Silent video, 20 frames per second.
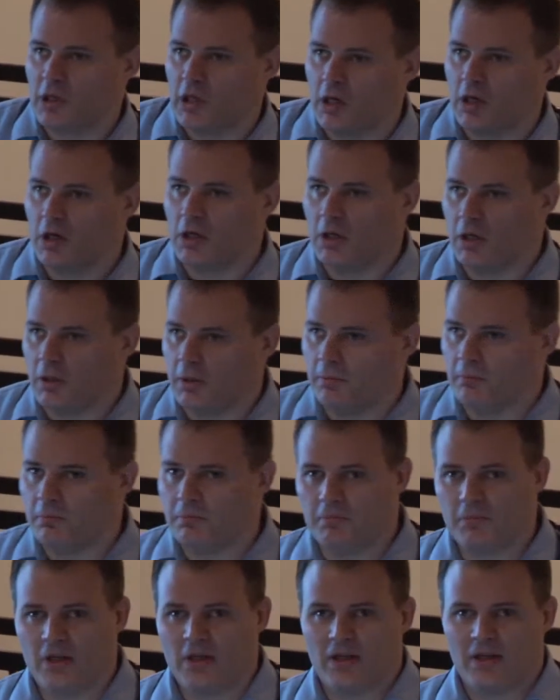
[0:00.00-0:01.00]

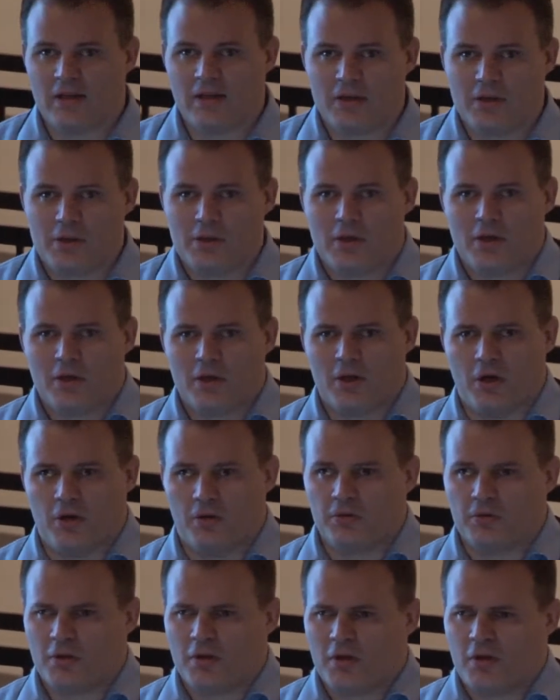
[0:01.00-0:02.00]

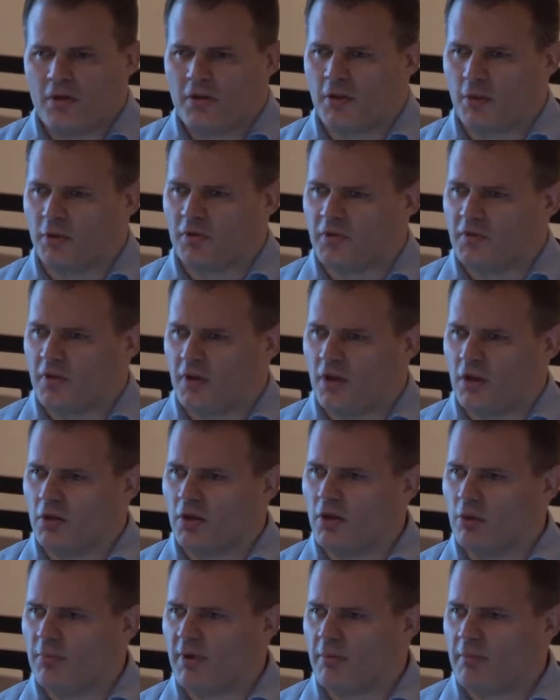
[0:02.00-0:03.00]
There was a
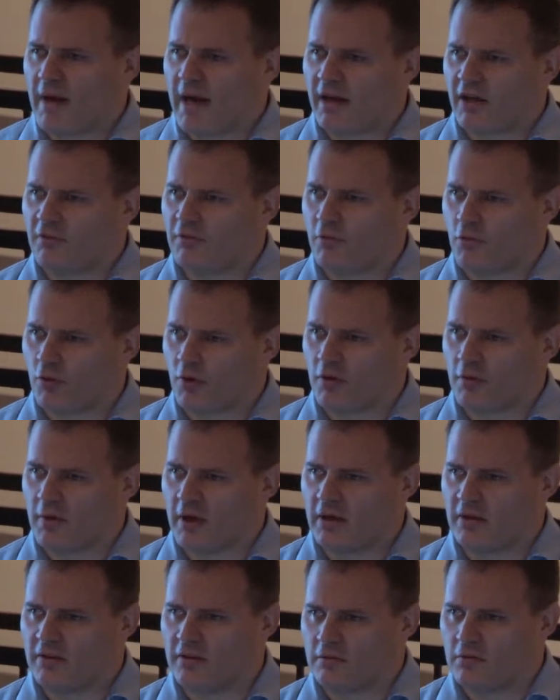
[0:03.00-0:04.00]
little bit of back and forth
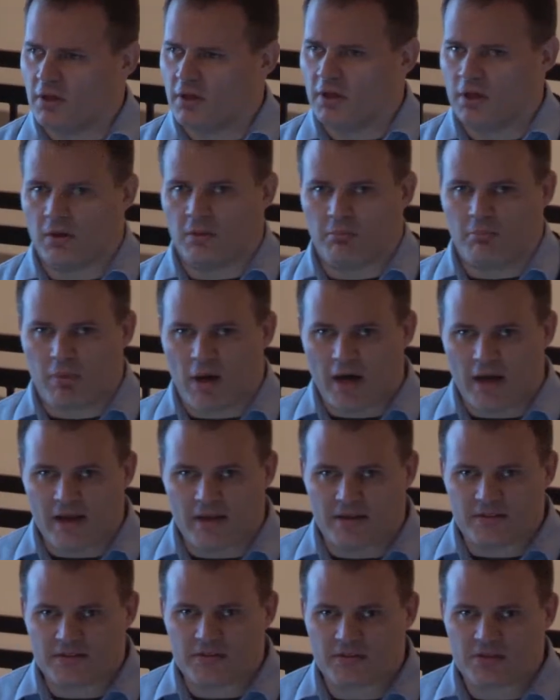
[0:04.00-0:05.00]
about
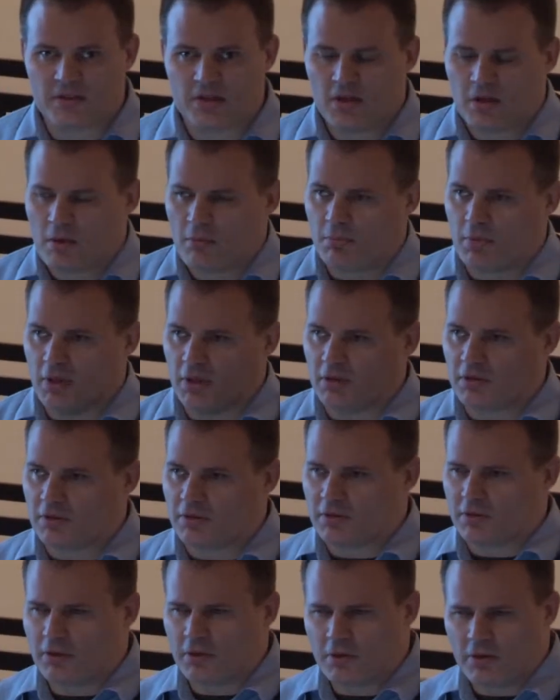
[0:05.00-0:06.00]
bias,
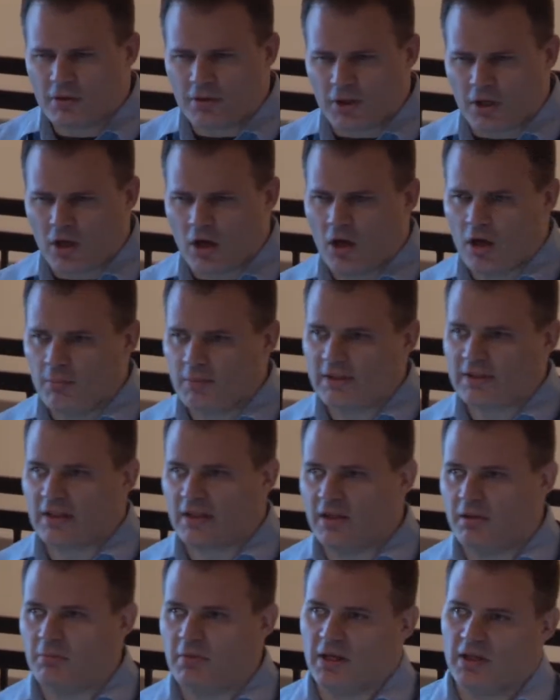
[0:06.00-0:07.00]
but the comment that
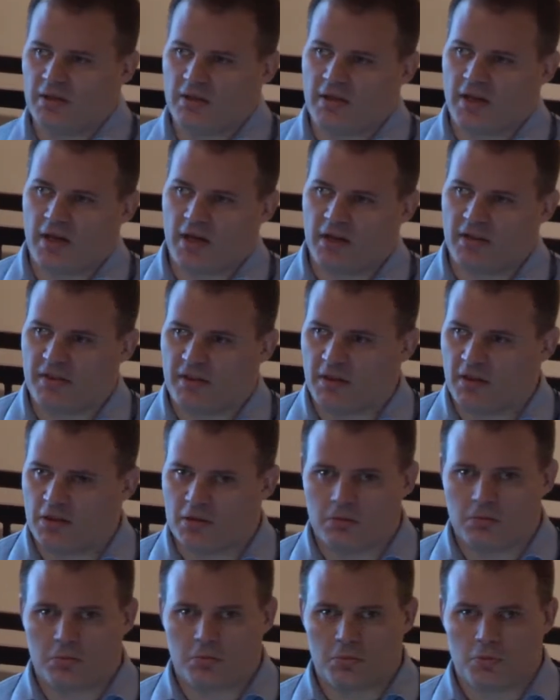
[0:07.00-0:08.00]
he made that I
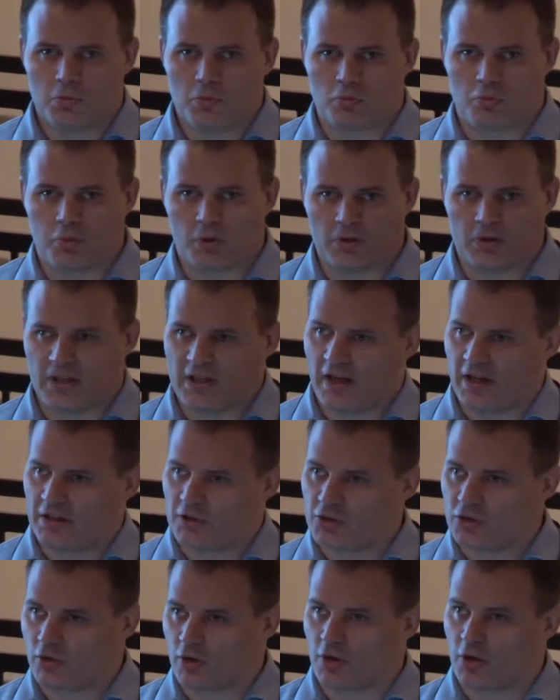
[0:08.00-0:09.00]
think really kind
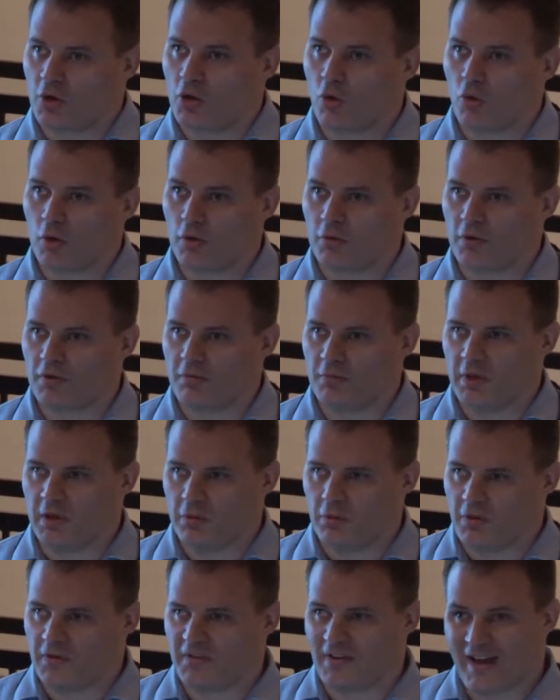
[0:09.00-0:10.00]
of struck a chord with me
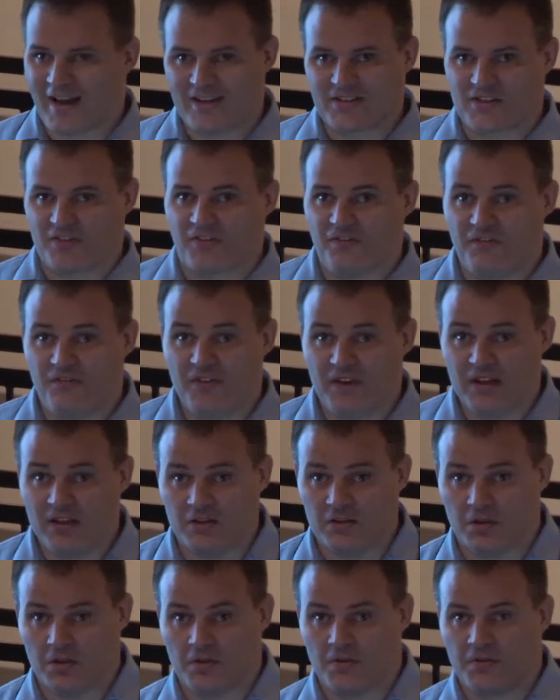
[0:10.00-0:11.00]
was, as a
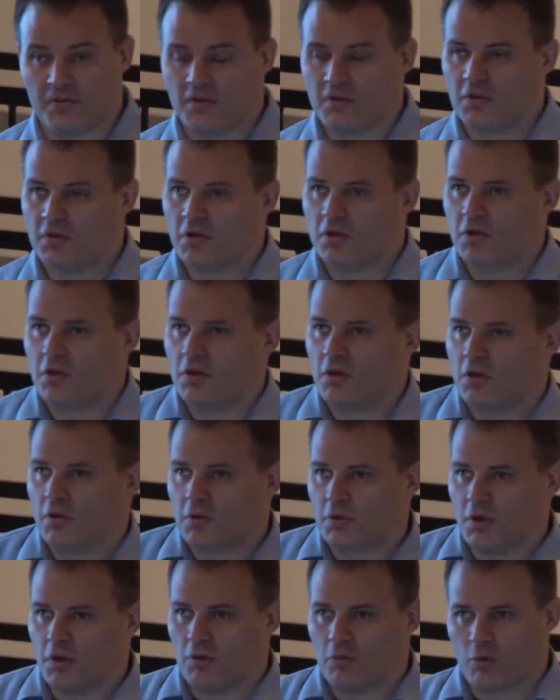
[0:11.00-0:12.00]
field,
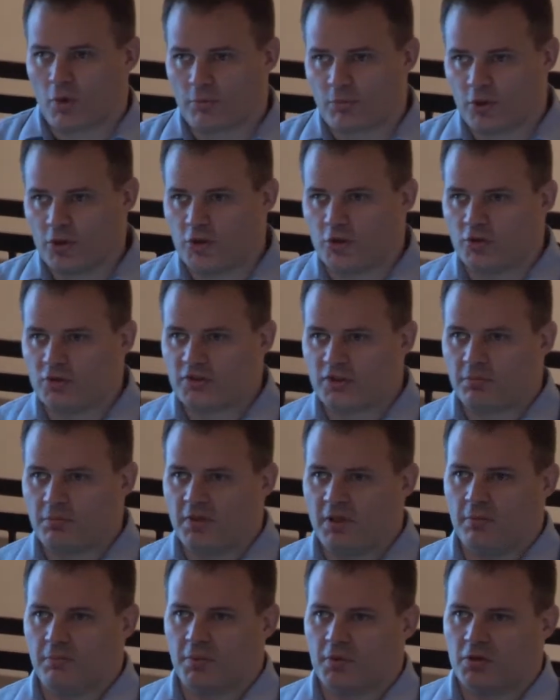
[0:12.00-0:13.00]
we're producing
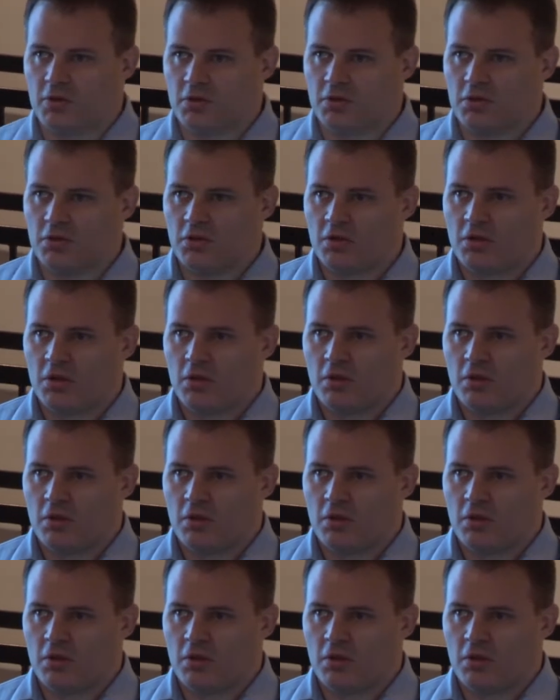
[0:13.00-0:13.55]
people